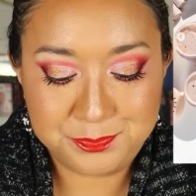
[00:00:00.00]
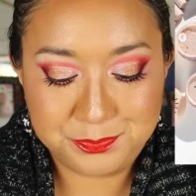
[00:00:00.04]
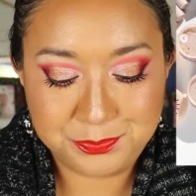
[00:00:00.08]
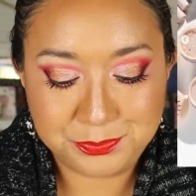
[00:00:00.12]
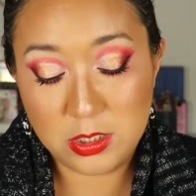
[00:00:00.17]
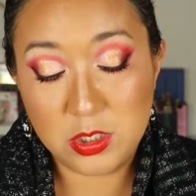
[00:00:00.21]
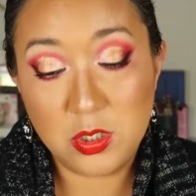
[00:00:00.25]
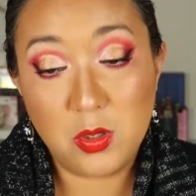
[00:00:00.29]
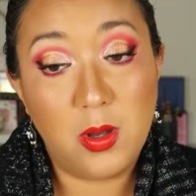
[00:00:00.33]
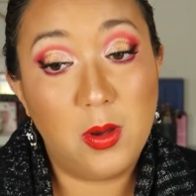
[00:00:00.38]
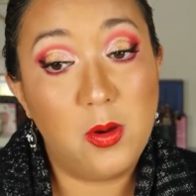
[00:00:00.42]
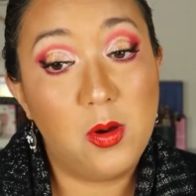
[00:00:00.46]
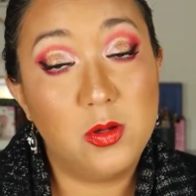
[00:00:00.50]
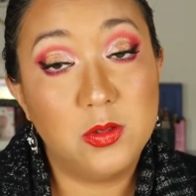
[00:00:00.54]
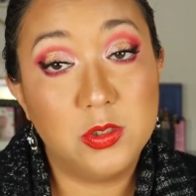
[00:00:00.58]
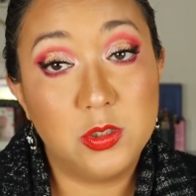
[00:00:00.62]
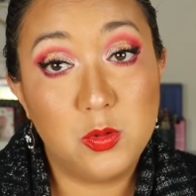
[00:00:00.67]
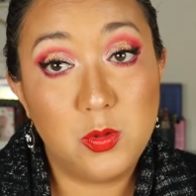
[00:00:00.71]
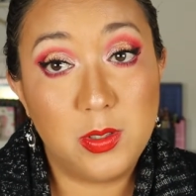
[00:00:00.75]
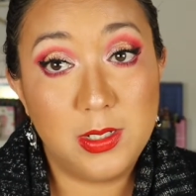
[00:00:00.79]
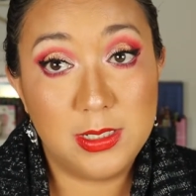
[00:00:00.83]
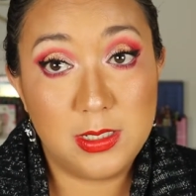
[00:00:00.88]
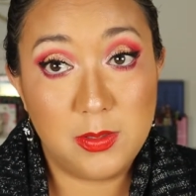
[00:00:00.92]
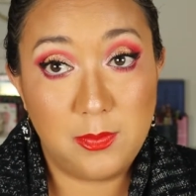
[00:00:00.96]
So I also
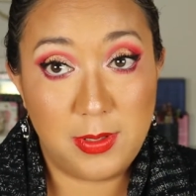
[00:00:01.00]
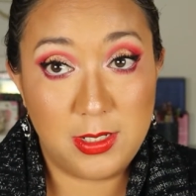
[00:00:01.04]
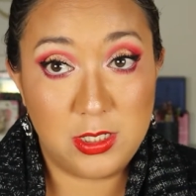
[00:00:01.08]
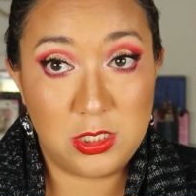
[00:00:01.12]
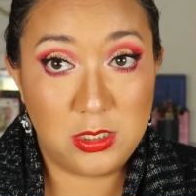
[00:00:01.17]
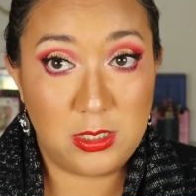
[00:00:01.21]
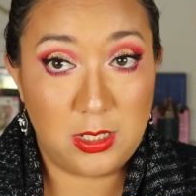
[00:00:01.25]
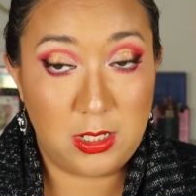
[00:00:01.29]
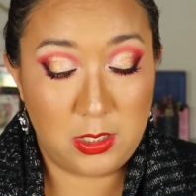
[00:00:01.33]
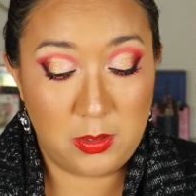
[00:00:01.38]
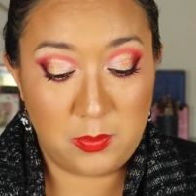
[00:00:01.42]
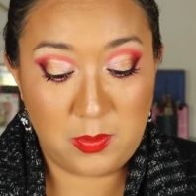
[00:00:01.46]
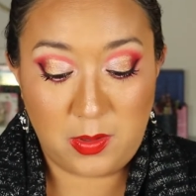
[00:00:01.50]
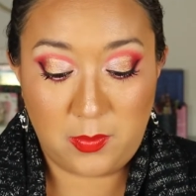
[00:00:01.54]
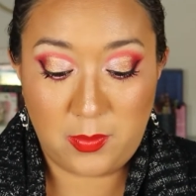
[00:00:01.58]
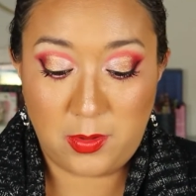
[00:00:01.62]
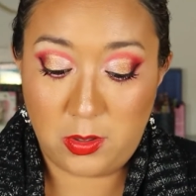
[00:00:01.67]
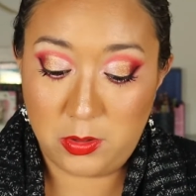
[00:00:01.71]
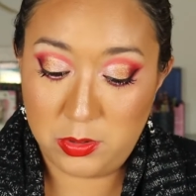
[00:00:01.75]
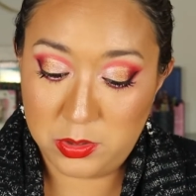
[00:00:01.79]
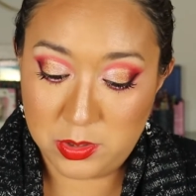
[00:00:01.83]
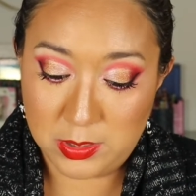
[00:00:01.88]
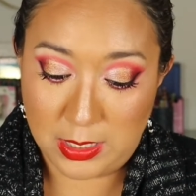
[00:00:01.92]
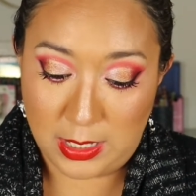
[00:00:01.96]
wanted to mention ColourPop
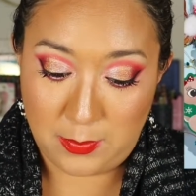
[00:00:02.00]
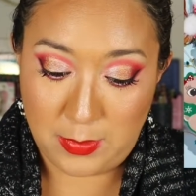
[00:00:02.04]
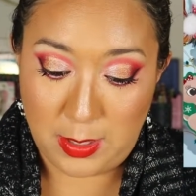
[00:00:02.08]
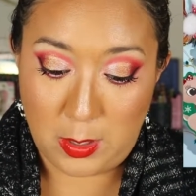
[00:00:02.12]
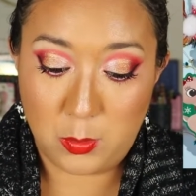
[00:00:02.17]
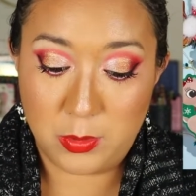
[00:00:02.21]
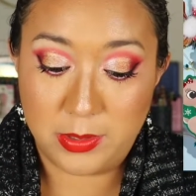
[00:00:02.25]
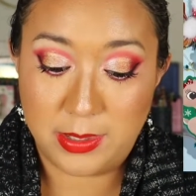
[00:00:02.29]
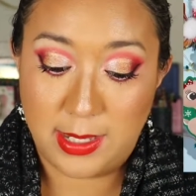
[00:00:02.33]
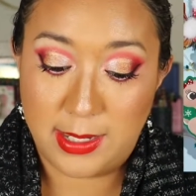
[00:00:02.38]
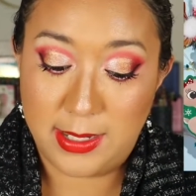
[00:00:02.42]
also came out with